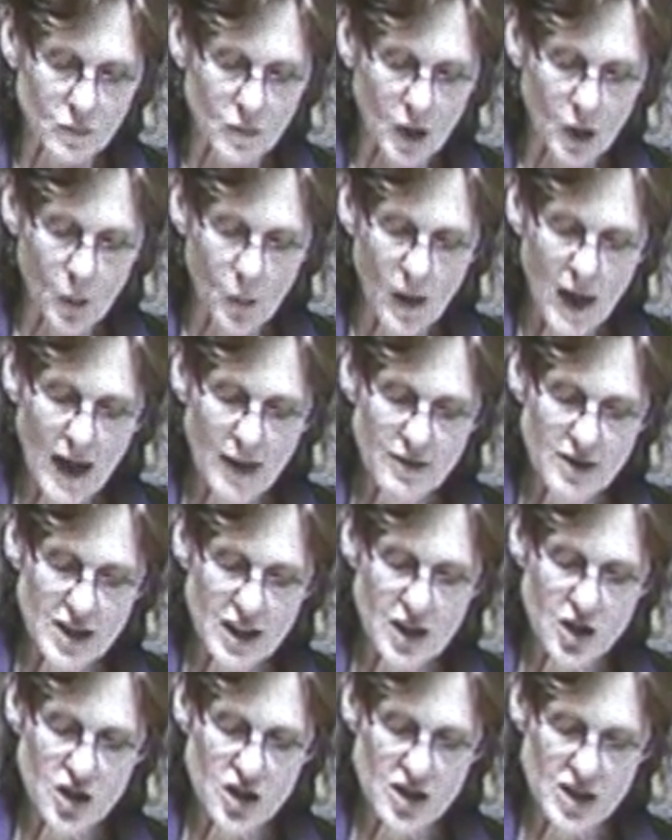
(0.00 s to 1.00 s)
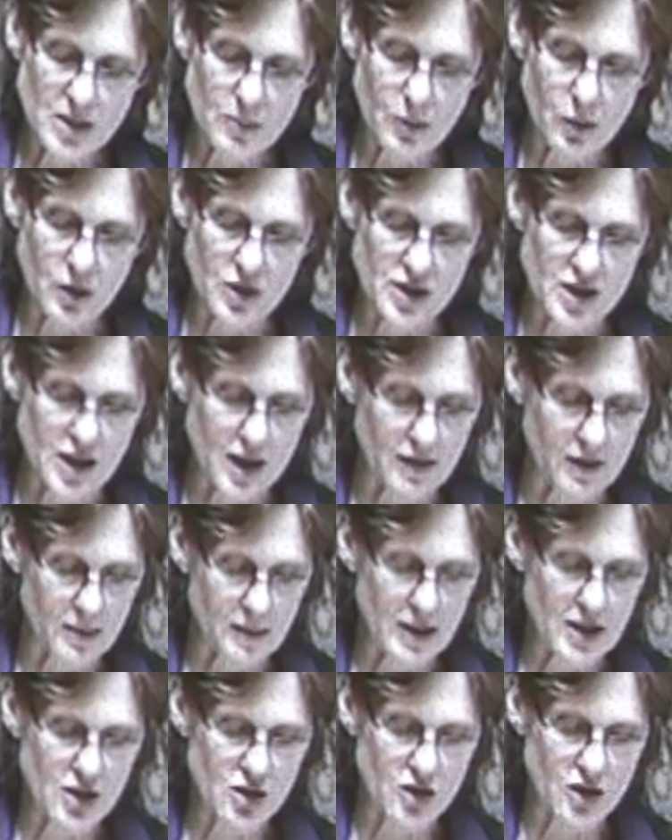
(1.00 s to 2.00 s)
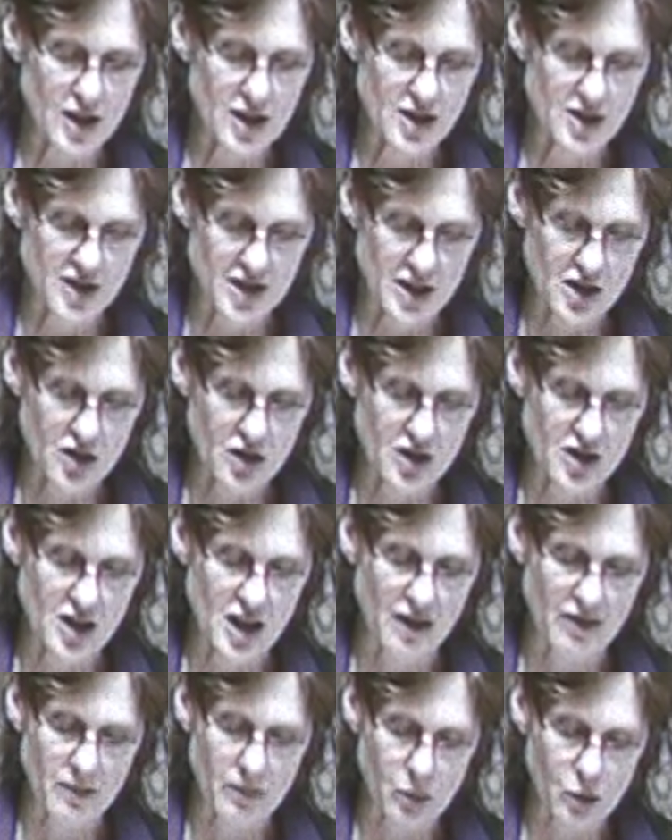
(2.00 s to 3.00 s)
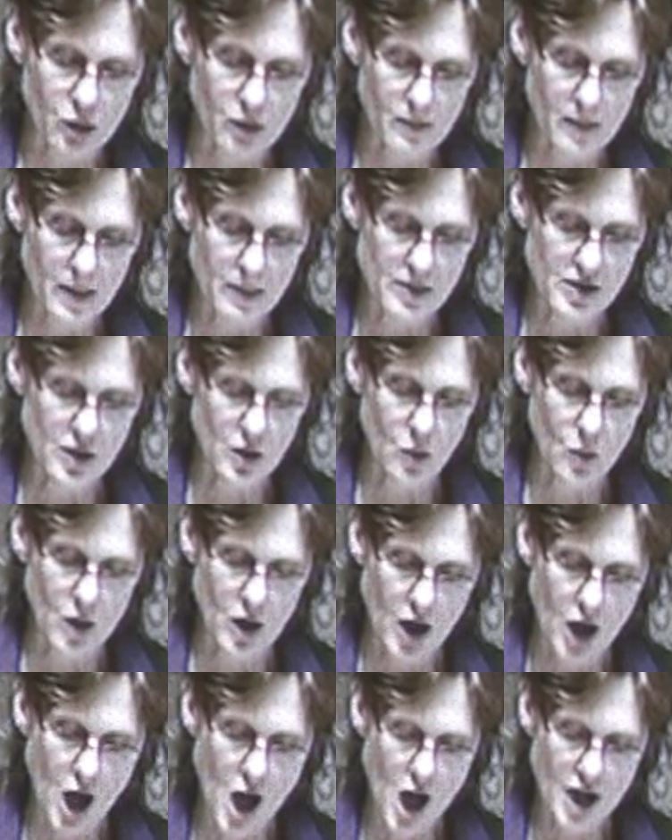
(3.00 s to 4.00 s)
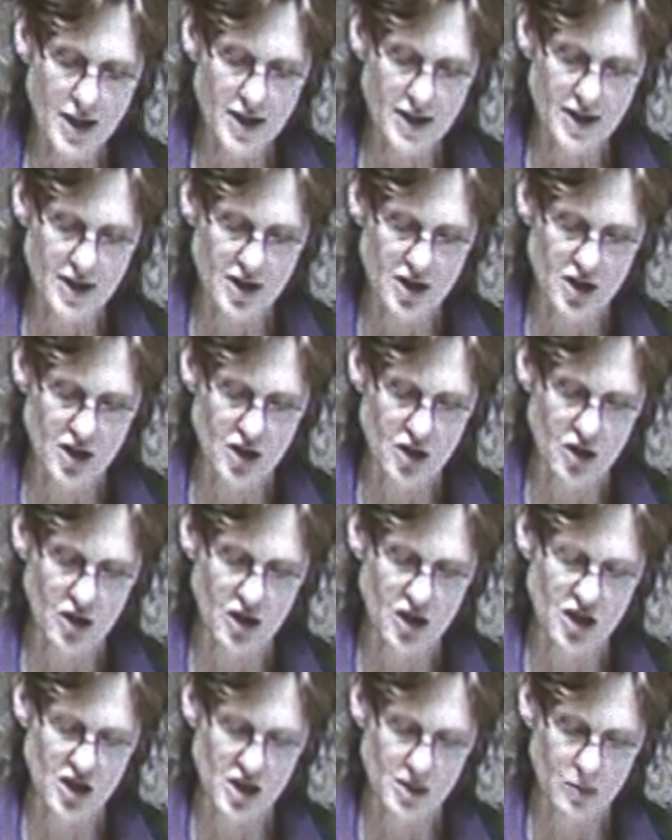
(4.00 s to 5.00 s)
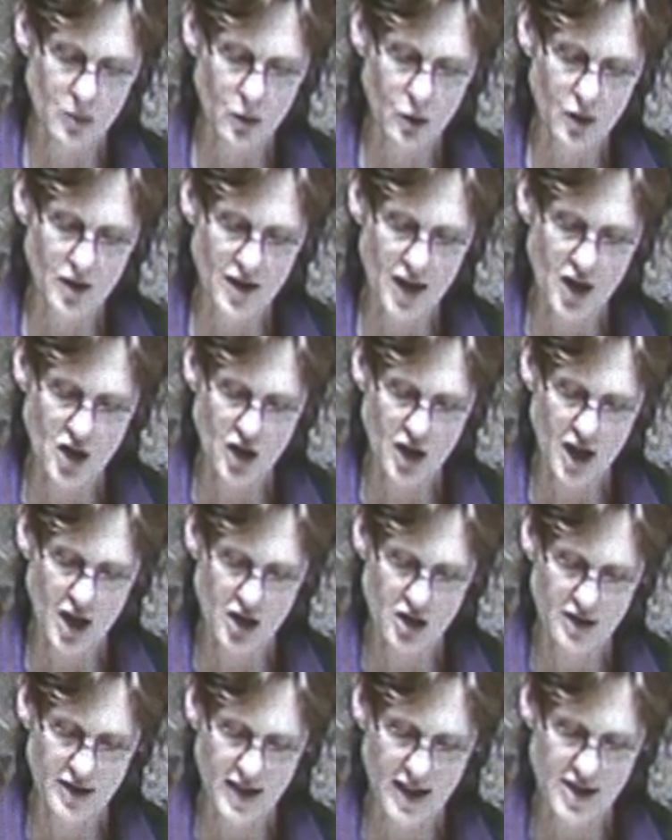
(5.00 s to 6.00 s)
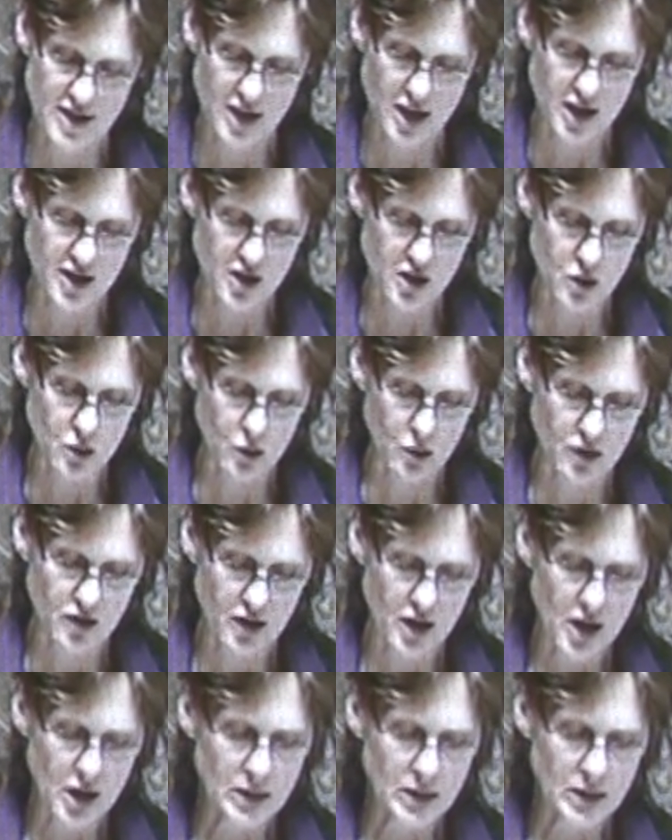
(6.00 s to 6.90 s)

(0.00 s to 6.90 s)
We have teachers, support staff, administrators, district staff and board members who work hard in this district to support the educational needs in our schools.